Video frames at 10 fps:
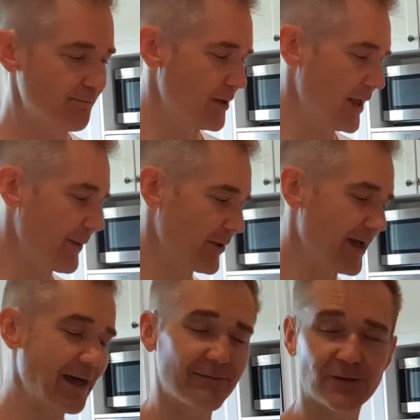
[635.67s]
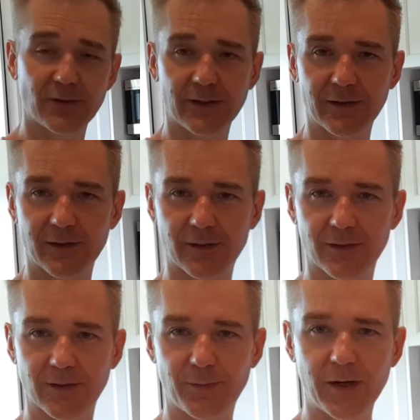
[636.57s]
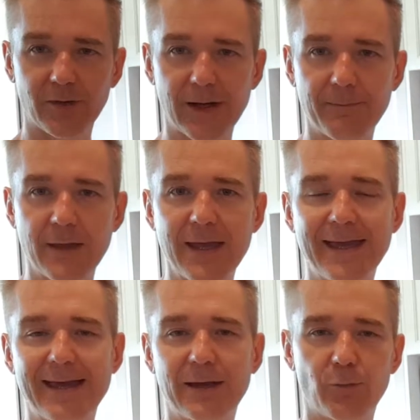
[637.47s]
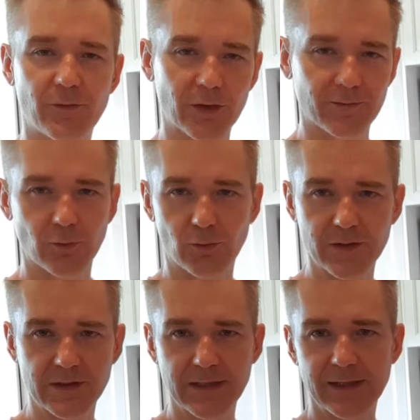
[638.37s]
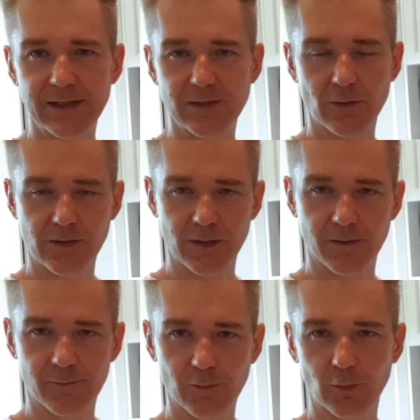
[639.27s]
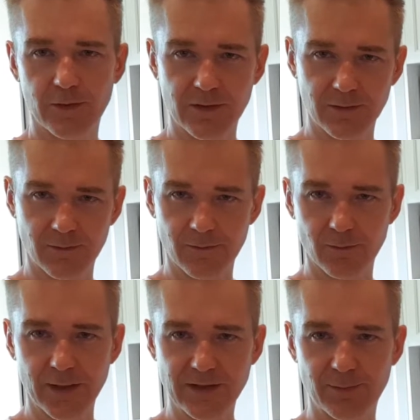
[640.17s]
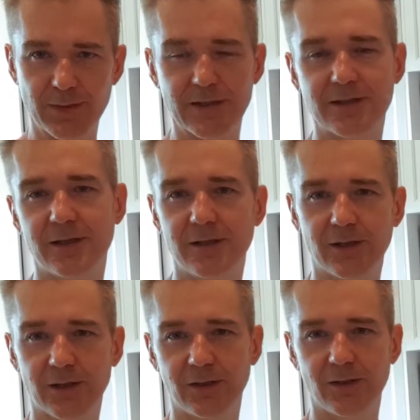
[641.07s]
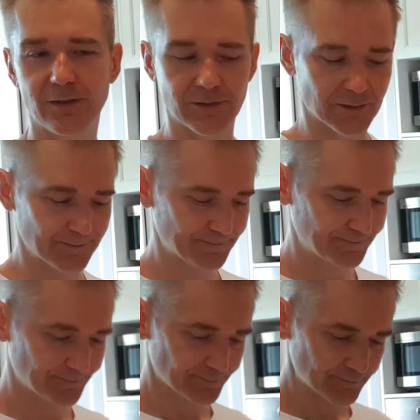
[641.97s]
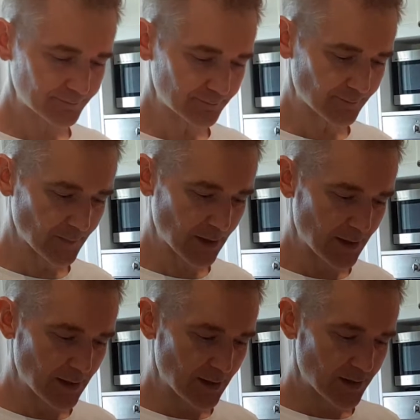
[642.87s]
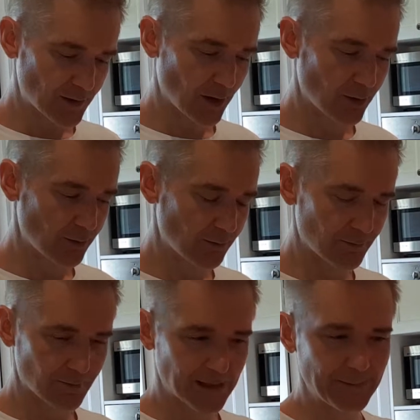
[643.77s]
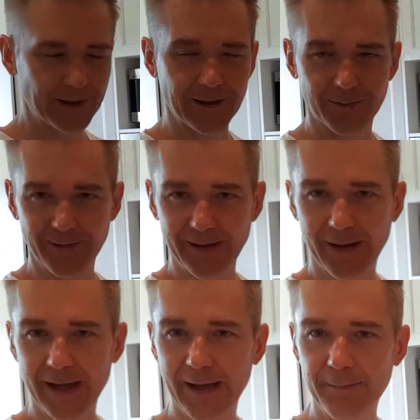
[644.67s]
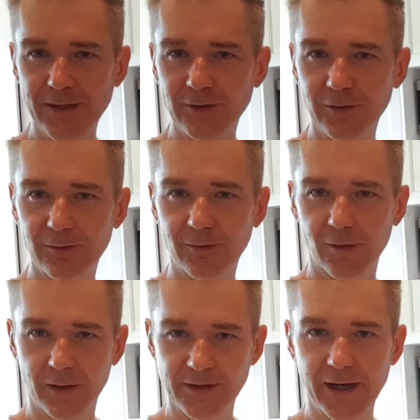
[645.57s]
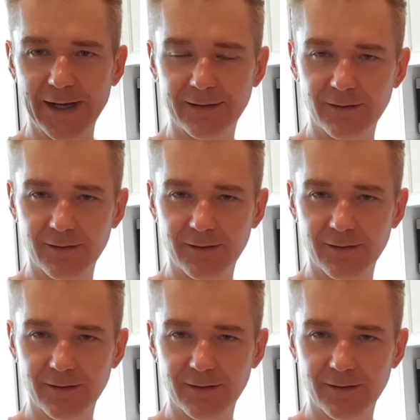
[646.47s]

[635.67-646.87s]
be able to have during the program. We've got a full list here. There's also a full list of recipes that you can use. So keeping a menu or a diet